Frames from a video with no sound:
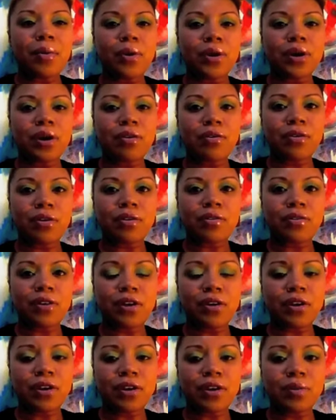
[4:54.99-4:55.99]
It would cover a
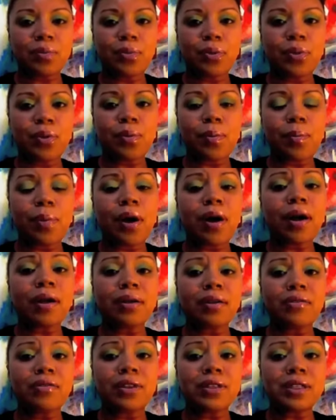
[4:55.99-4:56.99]
very good
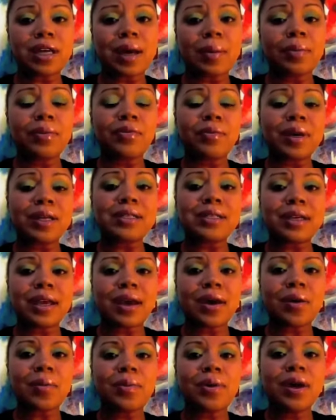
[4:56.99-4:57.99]
part of the top of my
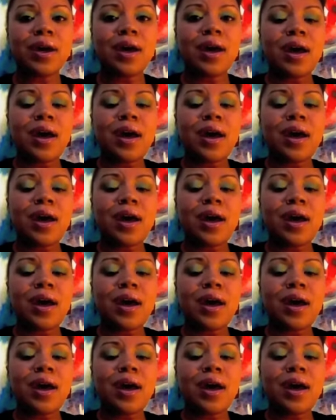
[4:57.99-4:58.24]
scalp.